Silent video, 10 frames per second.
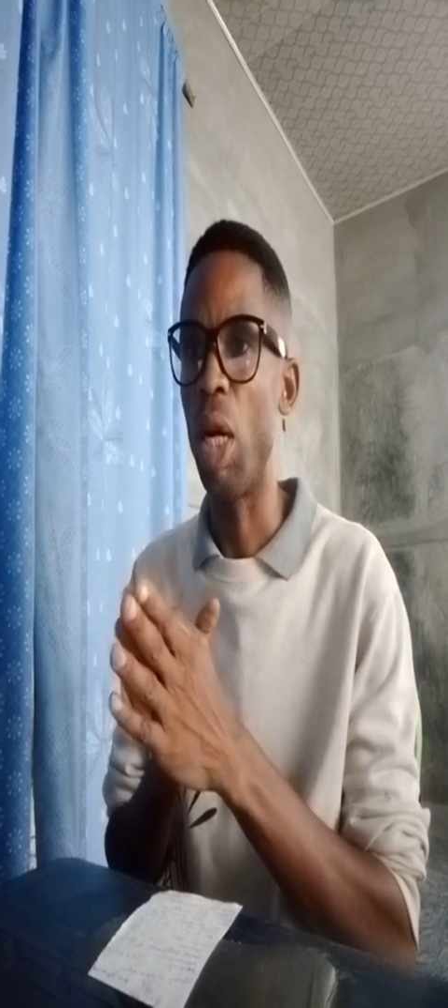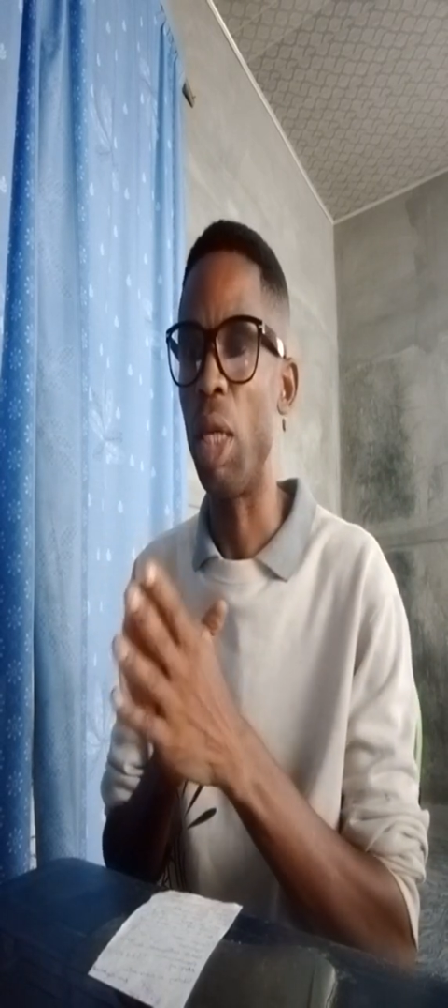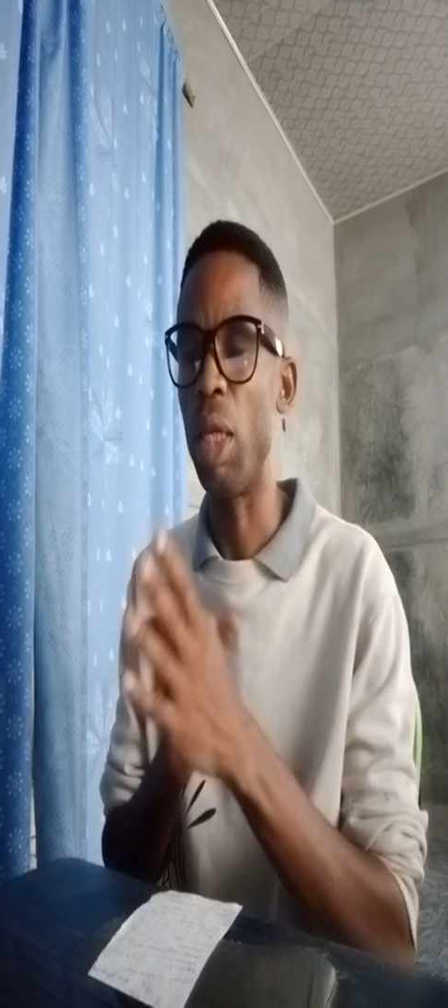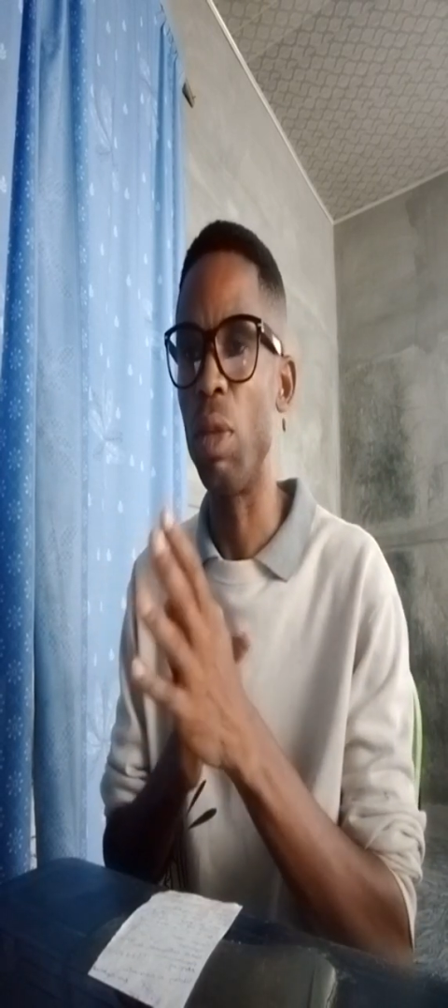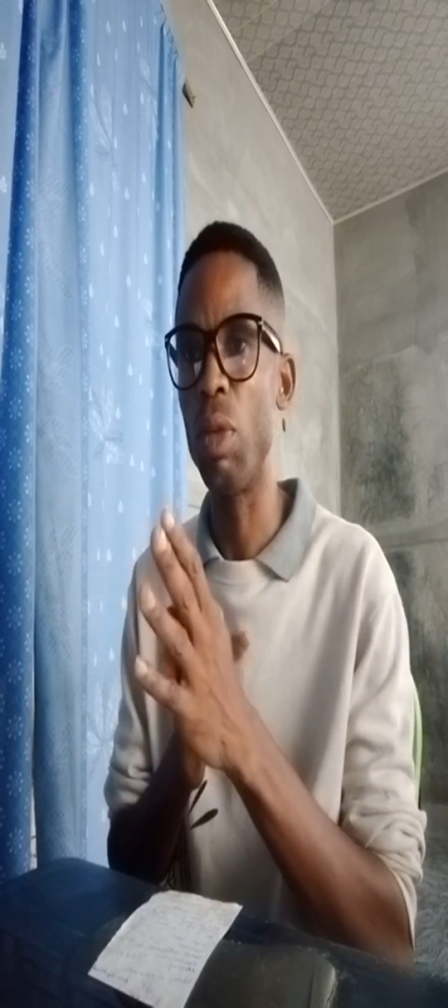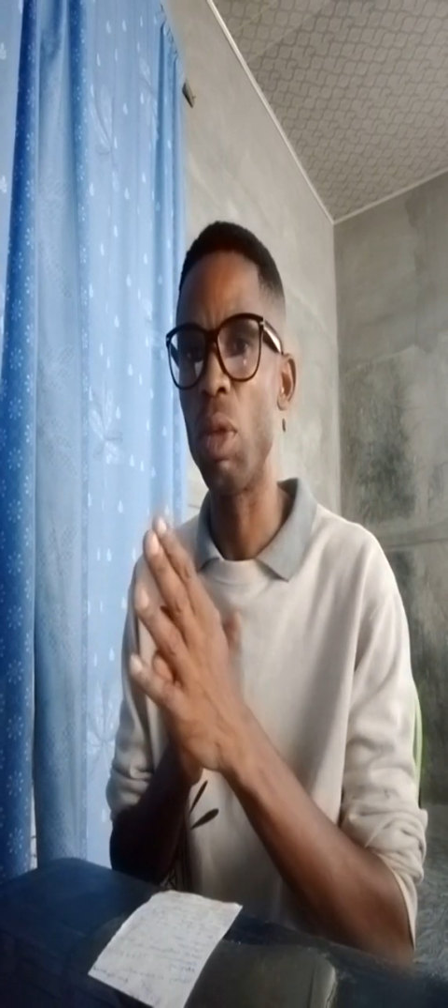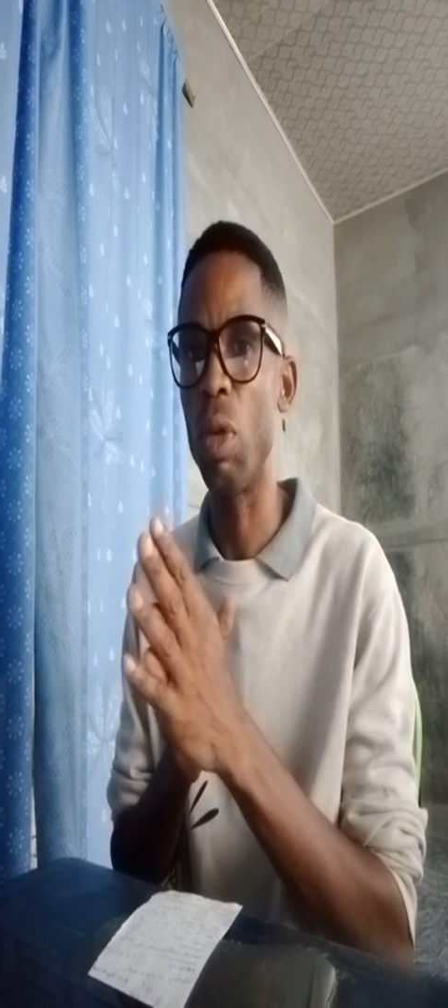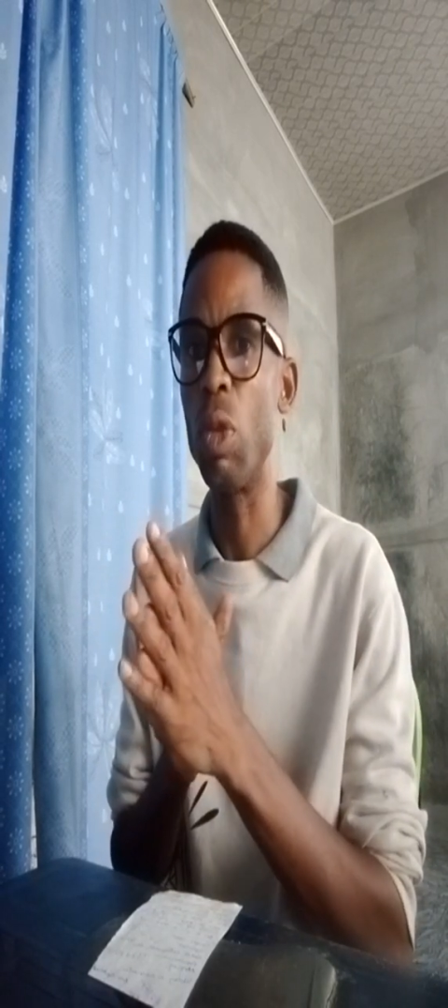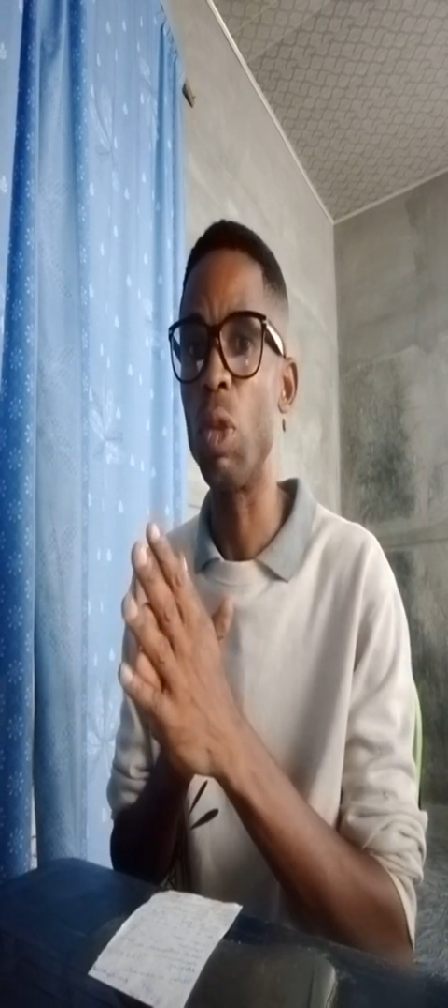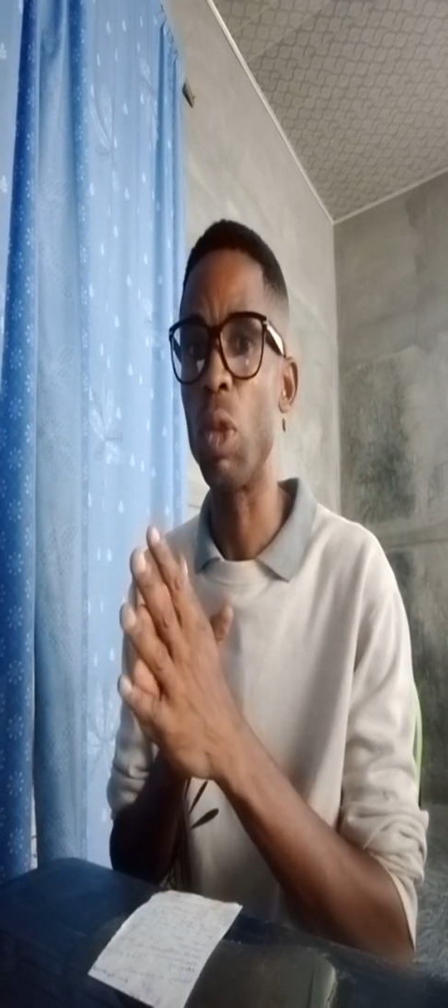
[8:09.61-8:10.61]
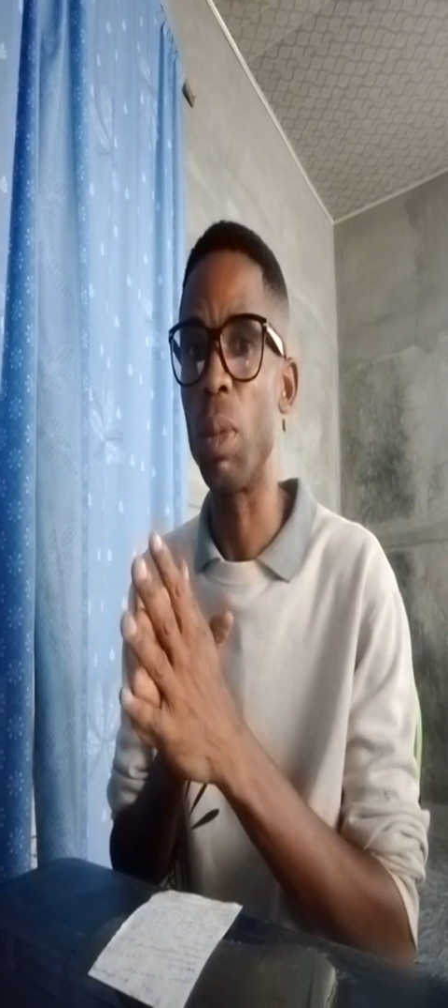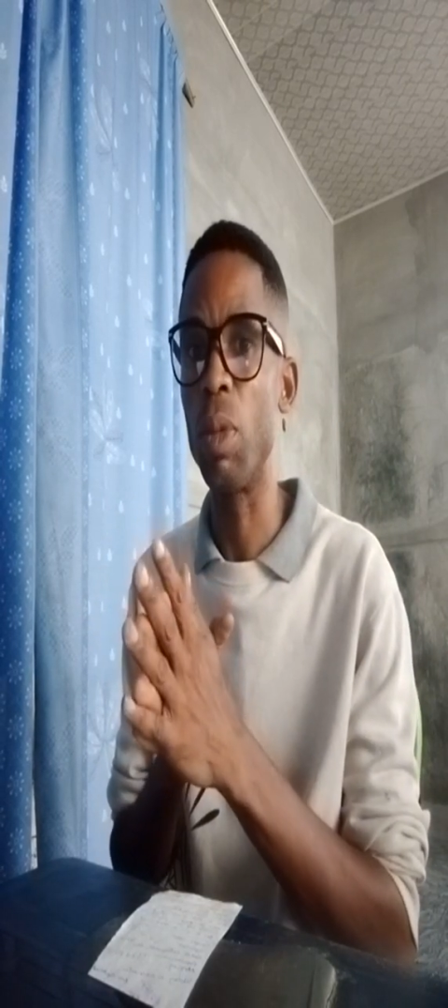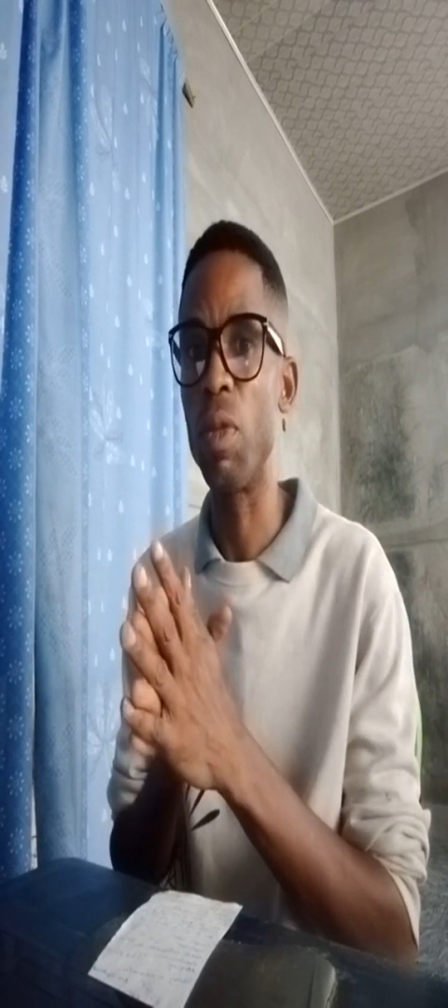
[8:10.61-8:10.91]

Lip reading: And then do not also